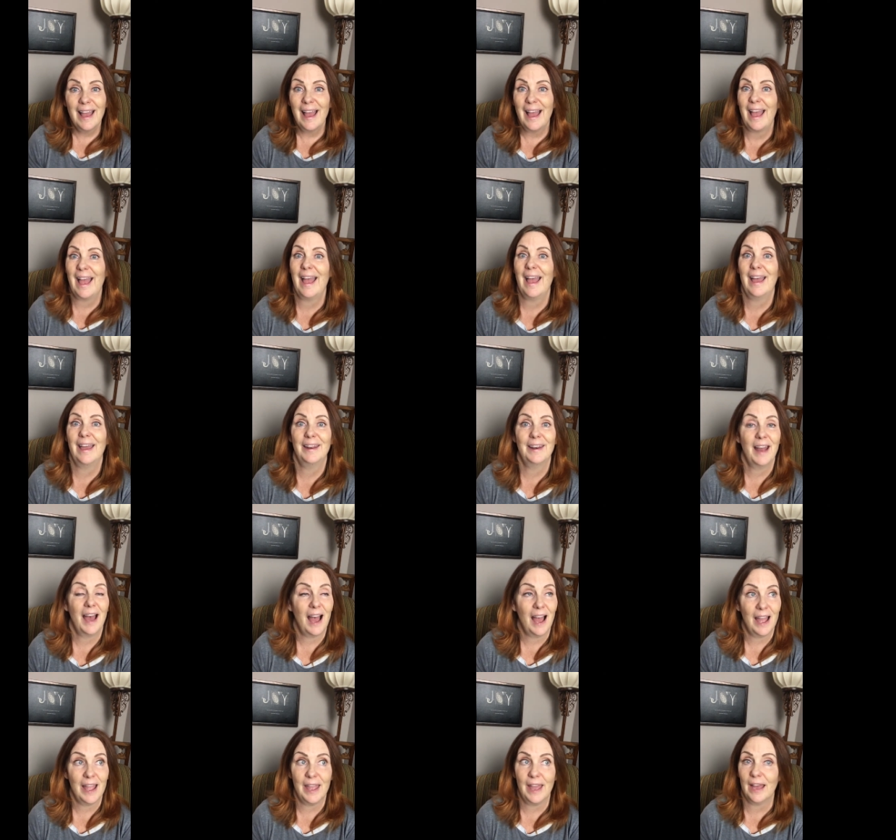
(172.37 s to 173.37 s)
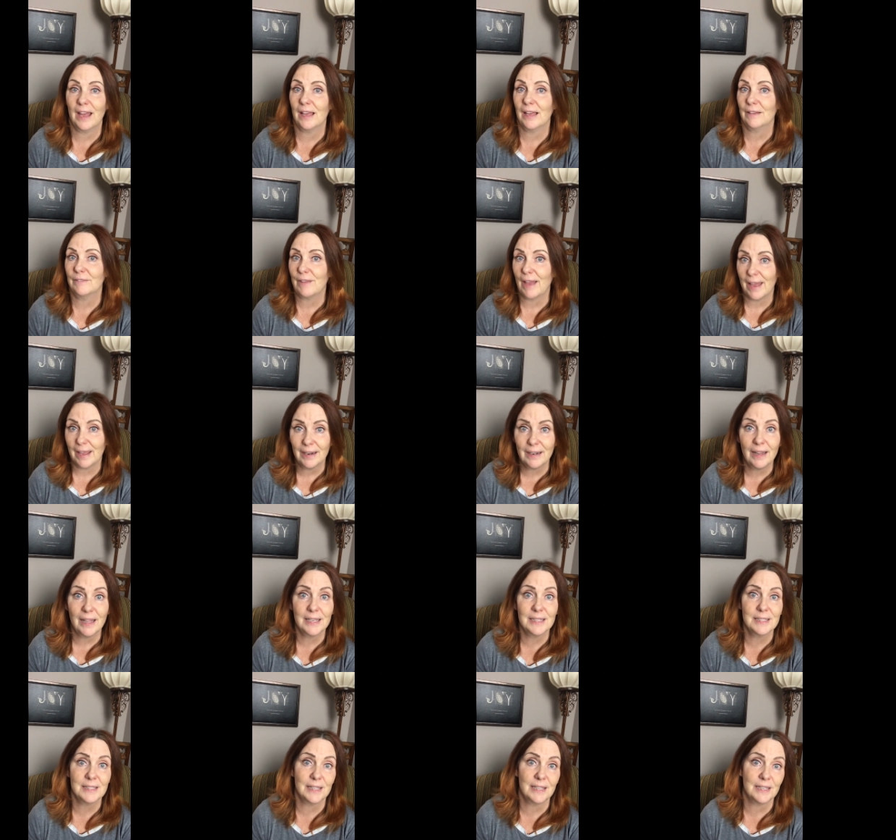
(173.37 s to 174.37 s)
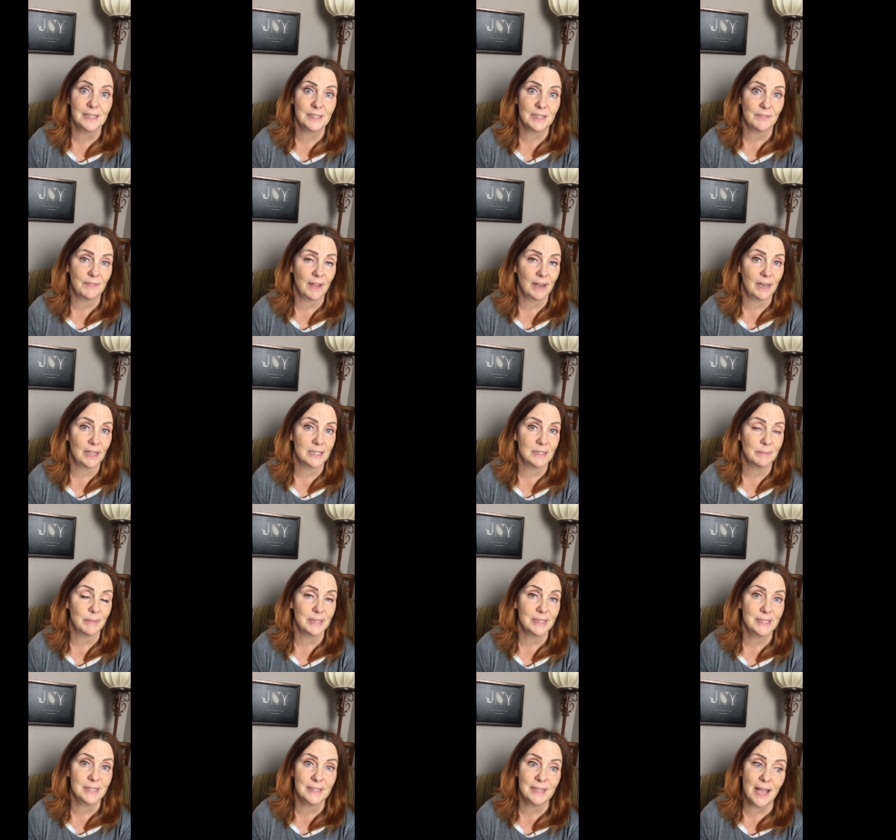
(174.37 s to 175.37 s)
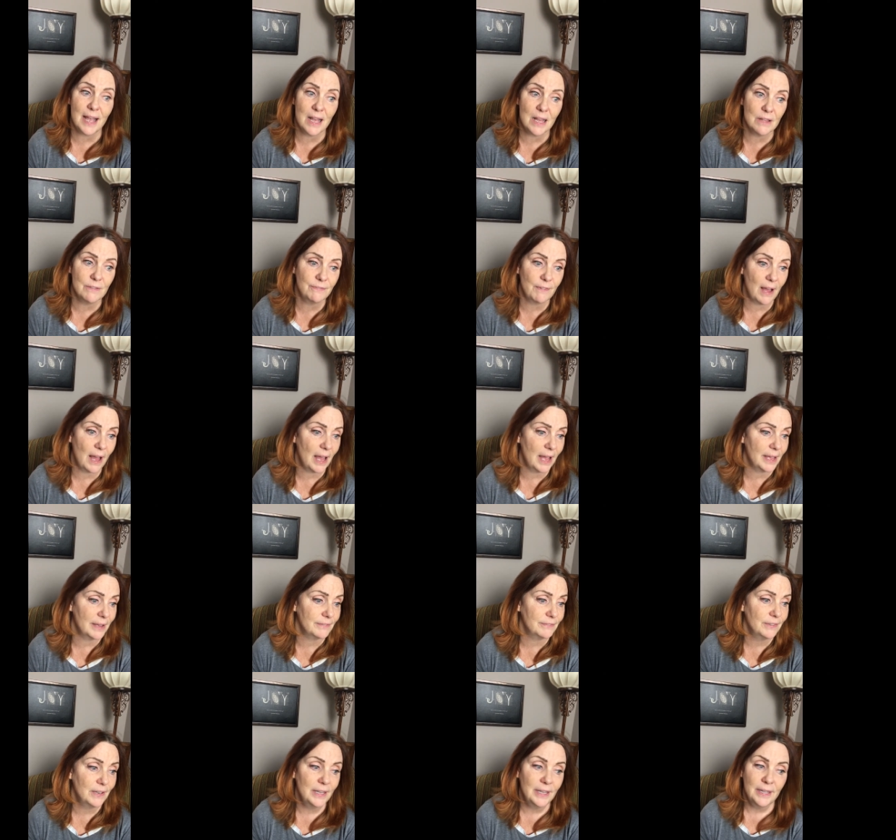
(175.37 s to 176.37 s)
And I have analyzed this, I've analyzed myself, I've